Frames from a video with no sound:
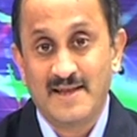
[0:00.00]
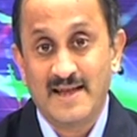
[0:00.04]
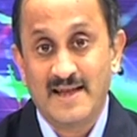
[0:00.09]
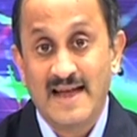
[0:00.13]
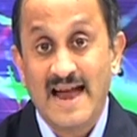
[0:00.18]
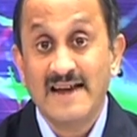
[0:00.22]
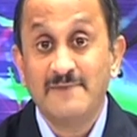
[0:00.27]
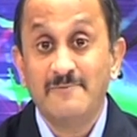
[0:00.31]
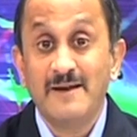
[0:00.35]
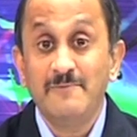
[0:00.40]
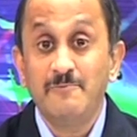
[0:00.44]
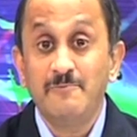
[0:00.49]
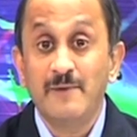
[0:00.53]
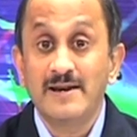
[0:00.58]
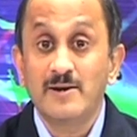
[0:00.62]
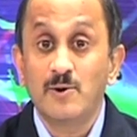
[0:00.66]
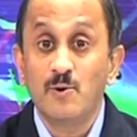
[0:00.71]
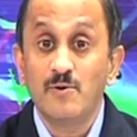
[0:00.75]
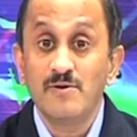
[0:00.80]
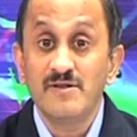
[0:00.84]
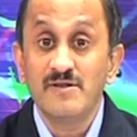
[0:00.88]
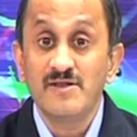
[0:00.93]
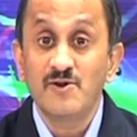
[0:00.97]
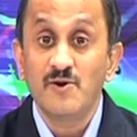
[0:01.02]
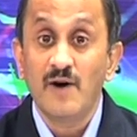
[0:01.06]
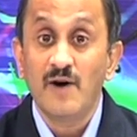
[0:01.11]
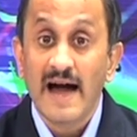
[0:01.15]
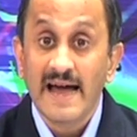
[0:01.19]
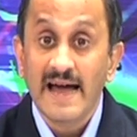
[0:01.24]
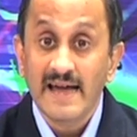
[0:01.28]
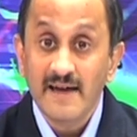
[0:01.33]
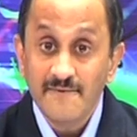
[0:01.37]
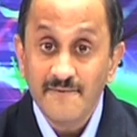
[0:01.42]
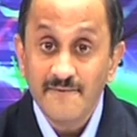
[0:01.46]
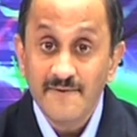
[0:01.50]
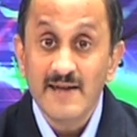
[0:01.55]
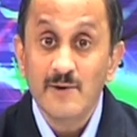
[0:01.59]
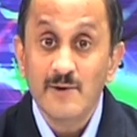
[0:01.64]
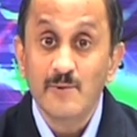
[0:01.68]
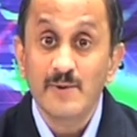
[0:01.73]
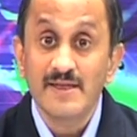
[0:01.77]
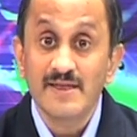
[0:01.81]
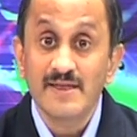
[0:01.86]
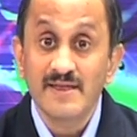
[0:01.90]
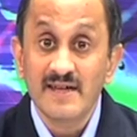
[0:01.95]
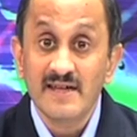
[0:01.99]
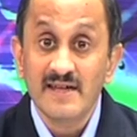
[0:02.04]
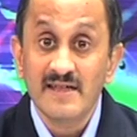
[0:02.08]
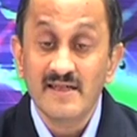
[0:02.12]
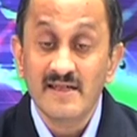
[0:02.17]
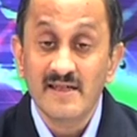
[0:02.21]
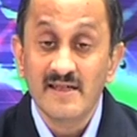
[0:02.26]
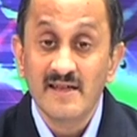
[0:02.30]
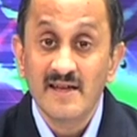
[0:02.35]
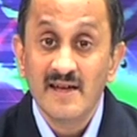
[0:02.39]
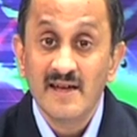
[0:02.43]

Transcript: And when one goes to higher frequencies,